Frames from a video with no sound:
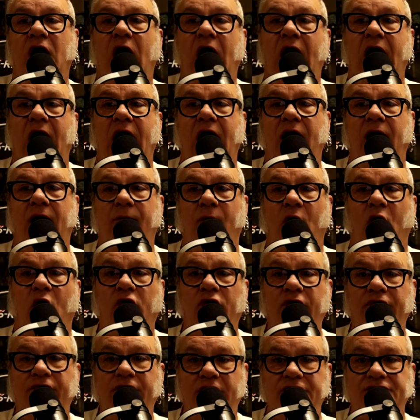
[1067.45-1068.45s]
Um,
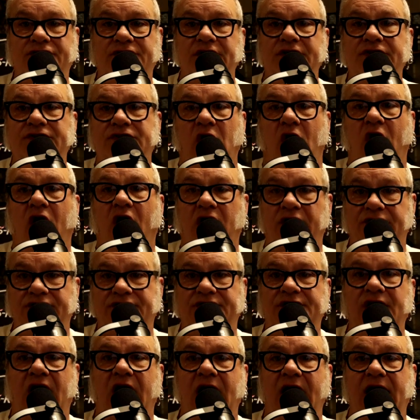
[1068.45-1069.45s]
all of those things are
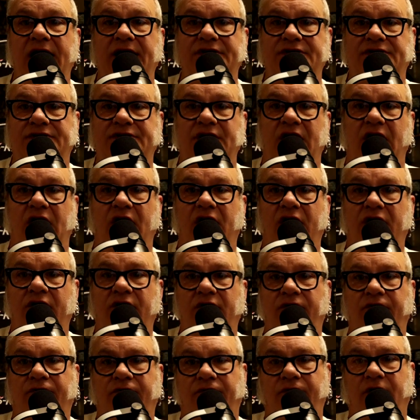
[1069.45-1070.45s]
signs
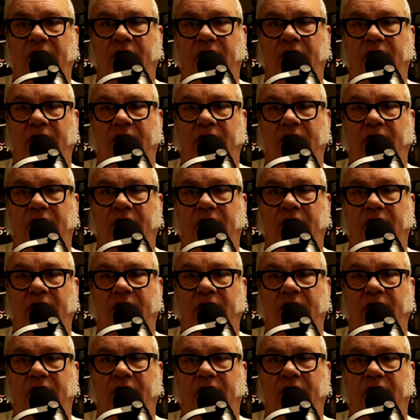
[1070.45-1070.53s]
of,